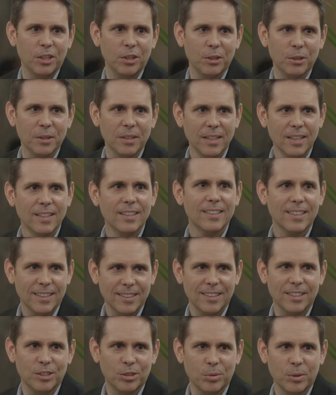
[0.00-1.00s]
Q. Yes.
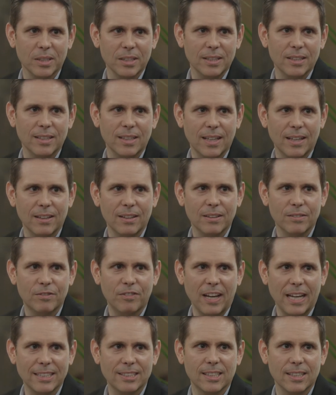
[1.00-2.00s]
That's really a
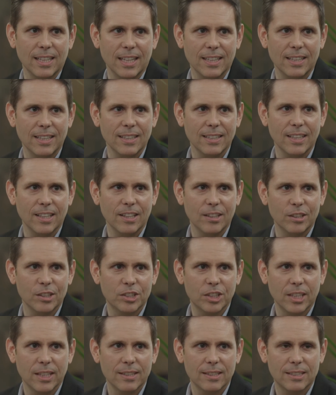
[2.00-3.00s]
fascinating
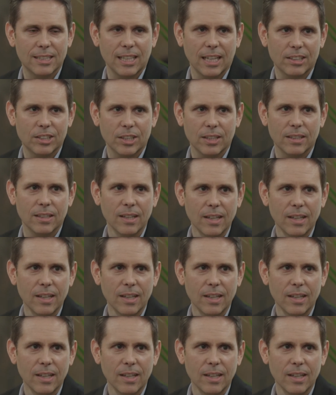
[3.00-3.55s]
intersection.